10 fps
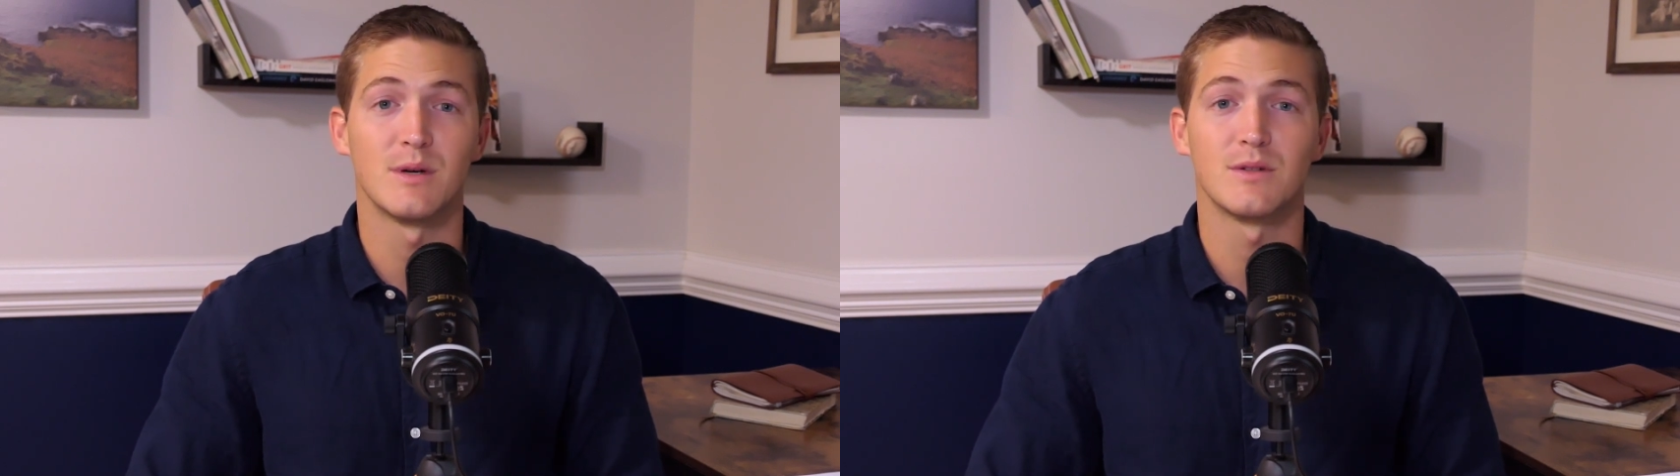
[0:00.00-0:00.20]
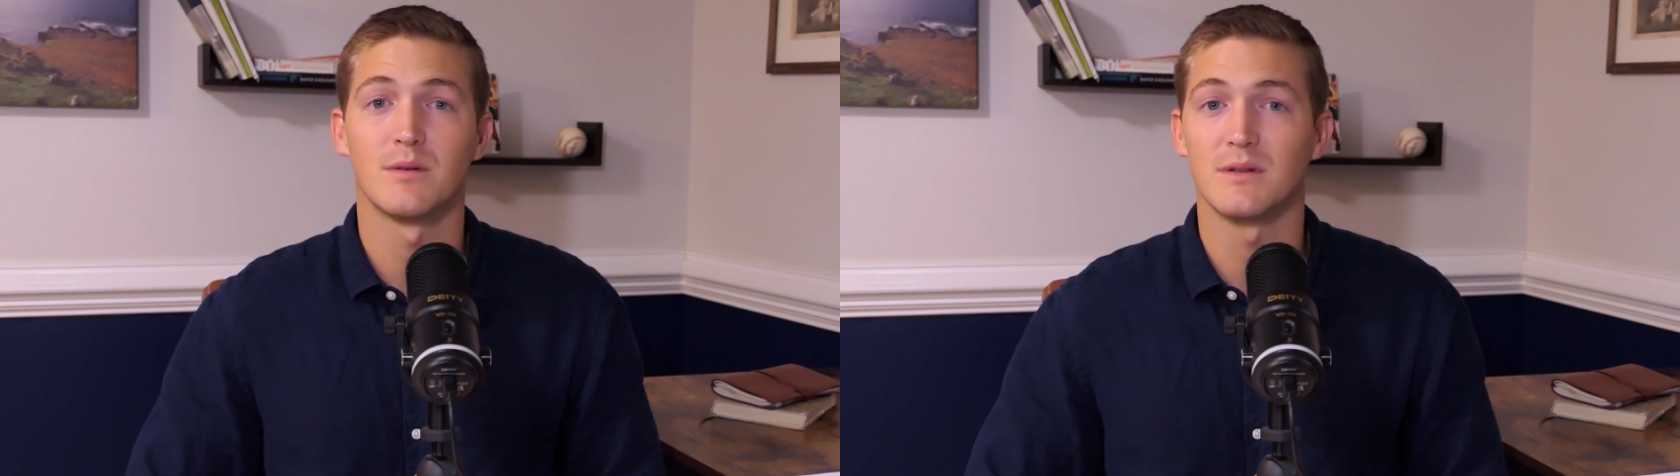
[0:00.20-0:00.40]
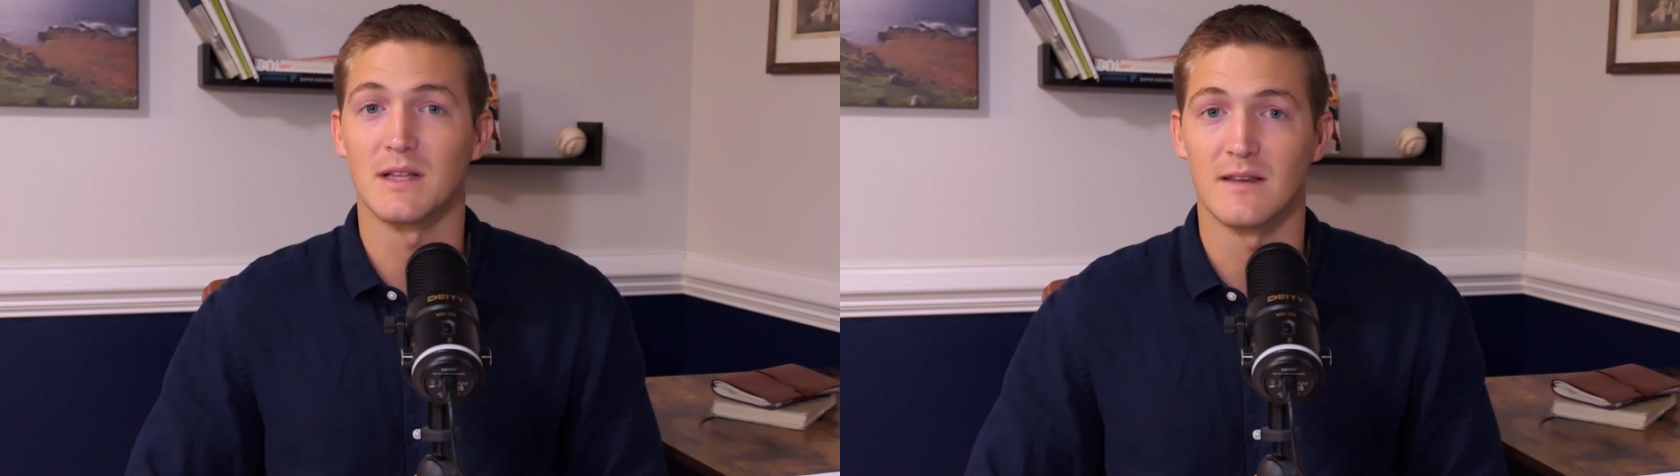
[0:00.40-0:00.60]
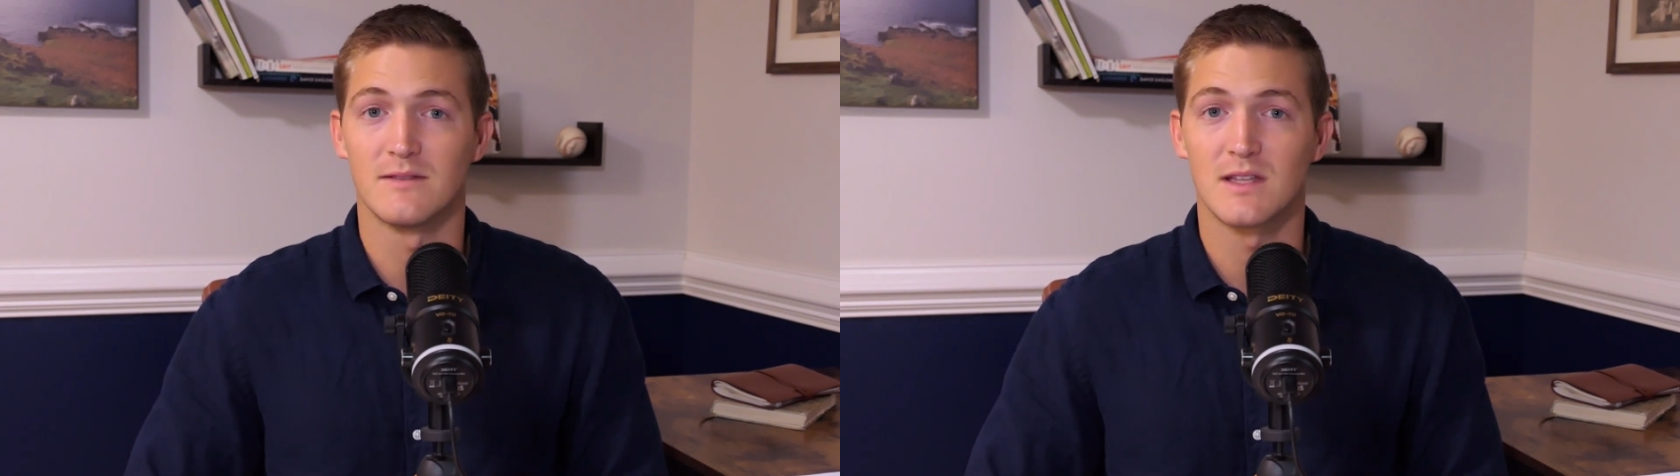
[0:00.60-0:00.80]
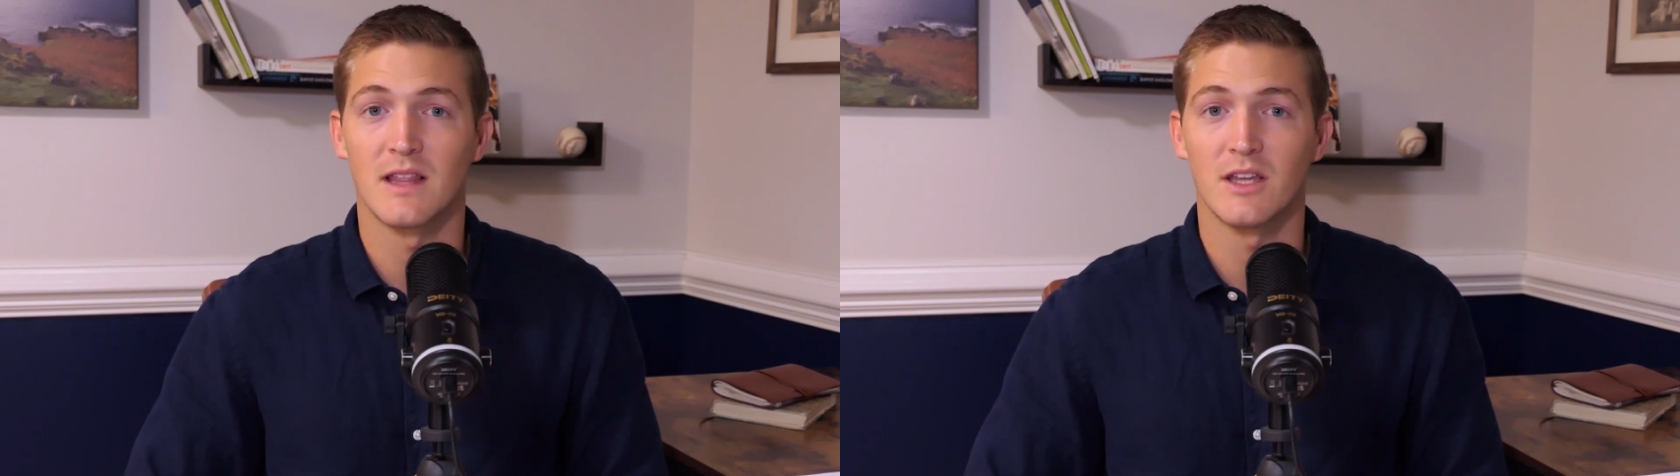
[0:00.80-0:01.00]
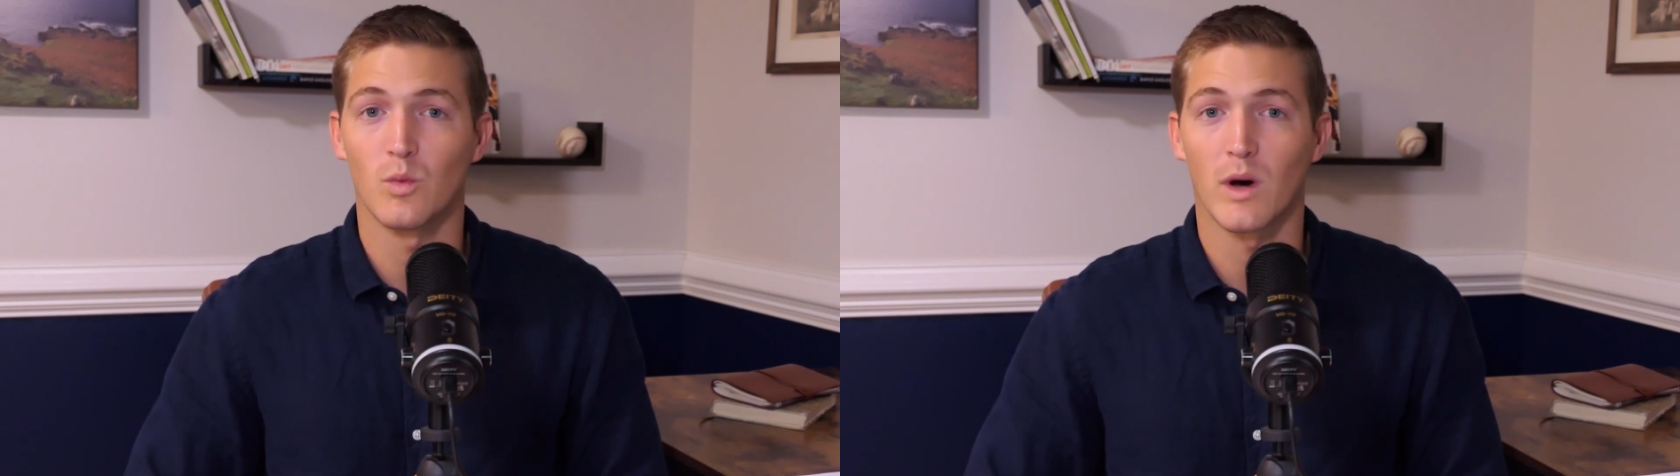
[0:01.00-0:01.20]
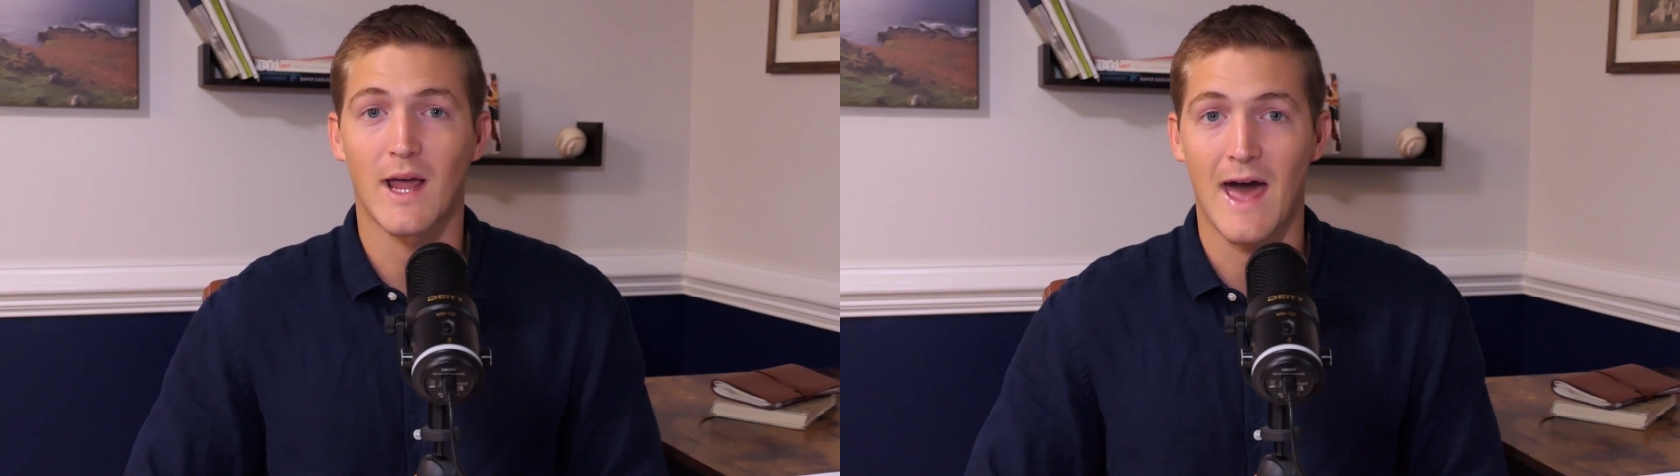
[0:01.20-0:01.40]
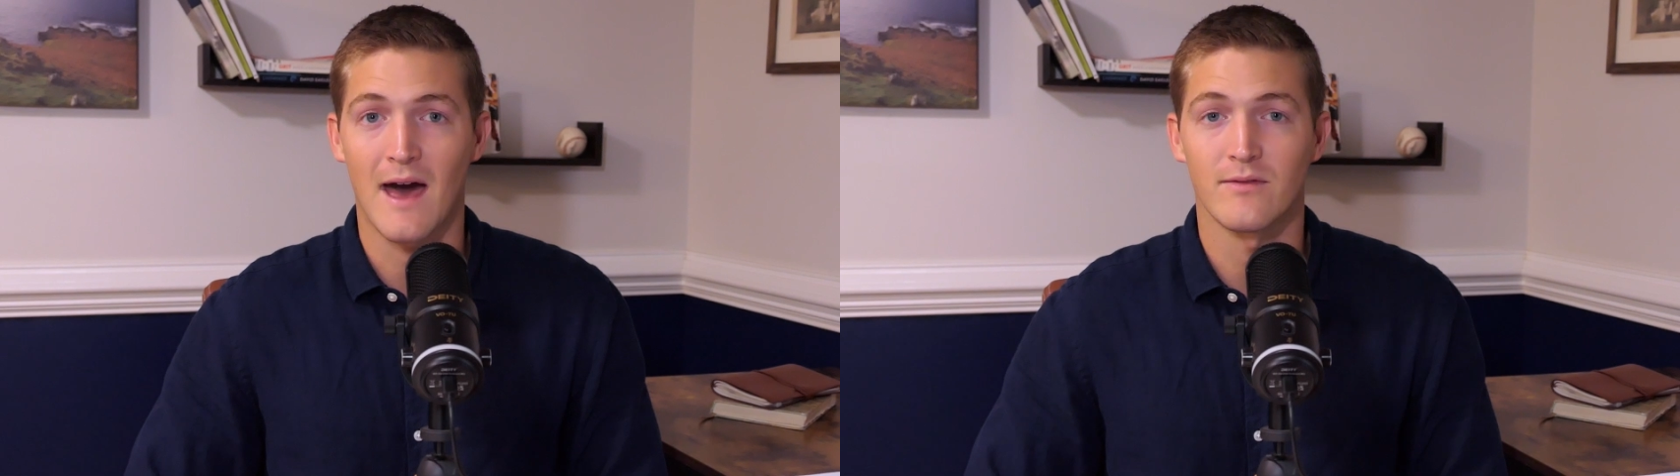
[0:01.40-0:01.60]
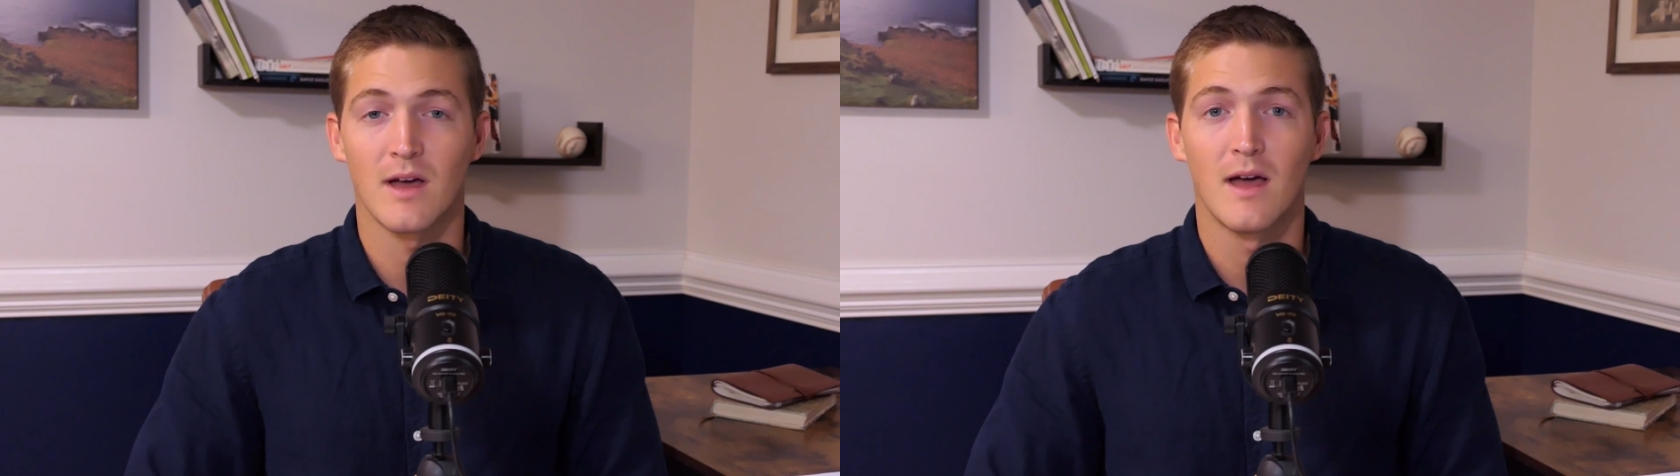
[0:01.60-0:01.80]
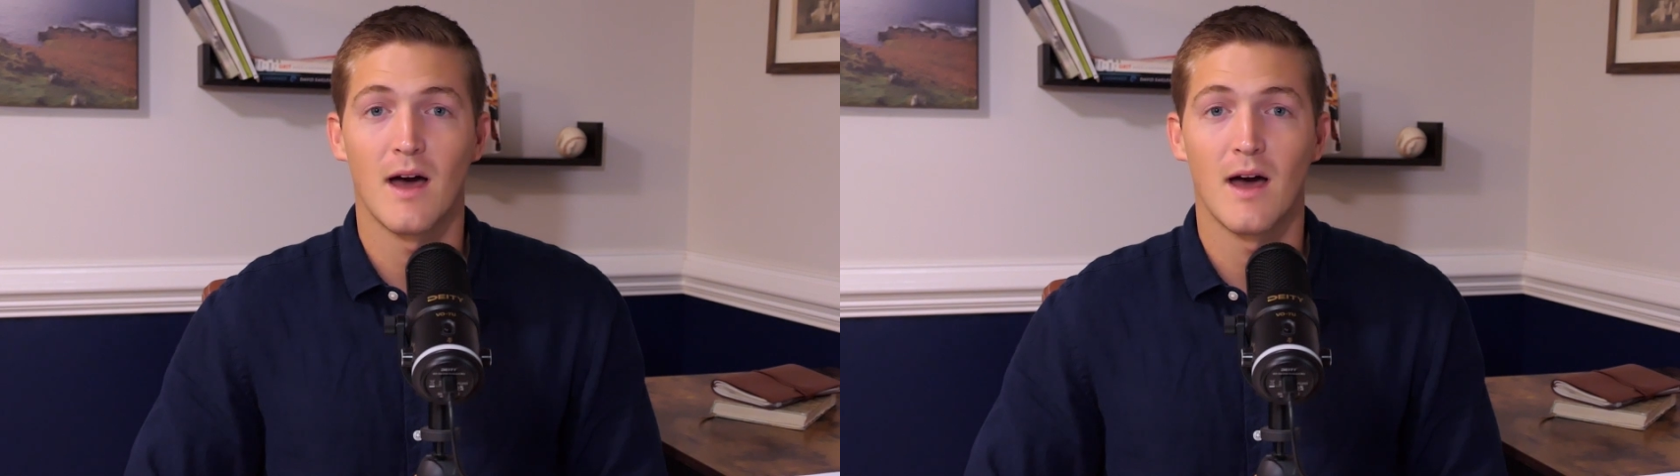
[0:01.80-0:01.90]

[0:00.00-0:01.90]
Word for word: build the beliefs that you want to have